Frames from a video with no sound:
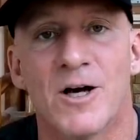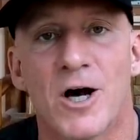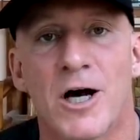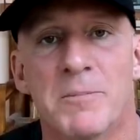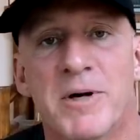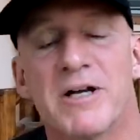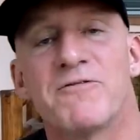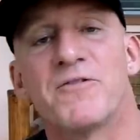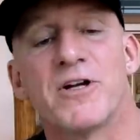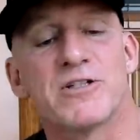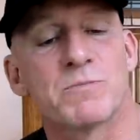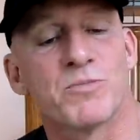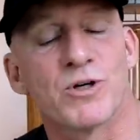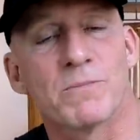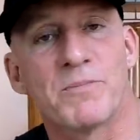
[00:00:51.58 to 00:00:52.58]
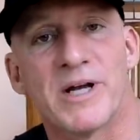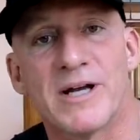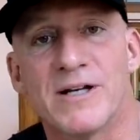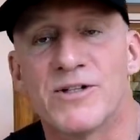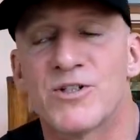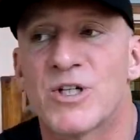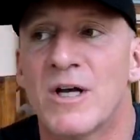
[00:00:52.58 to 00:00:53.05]
on my Facebook
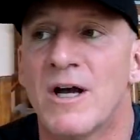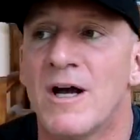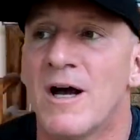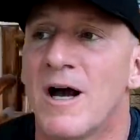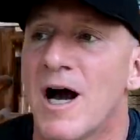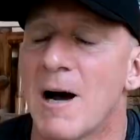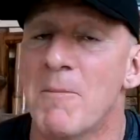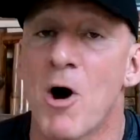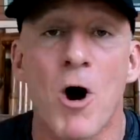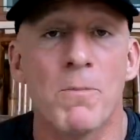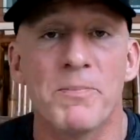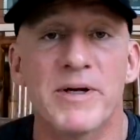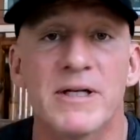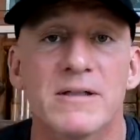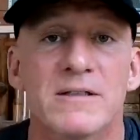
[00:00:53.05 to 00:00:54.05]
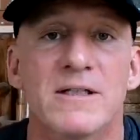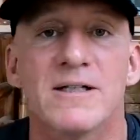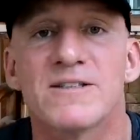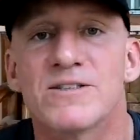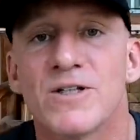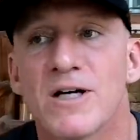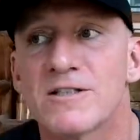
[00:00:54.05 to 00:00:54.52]
page. I'm hoping
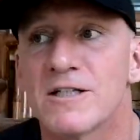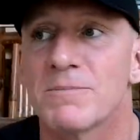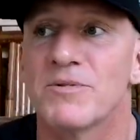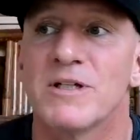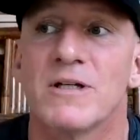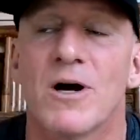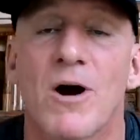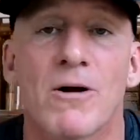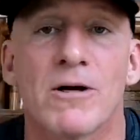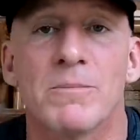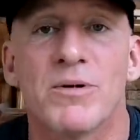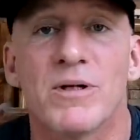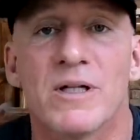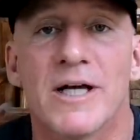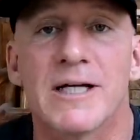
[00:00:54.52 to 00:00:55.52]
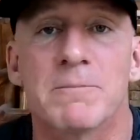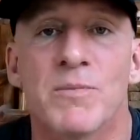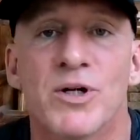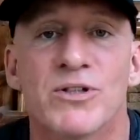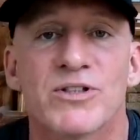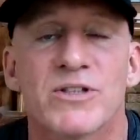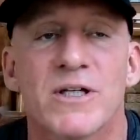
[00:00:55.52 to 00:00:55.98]
it's not something horrible like
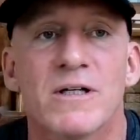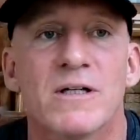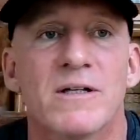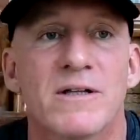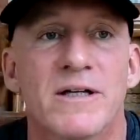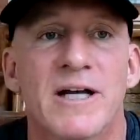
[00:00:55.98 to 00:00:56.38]
MRSA.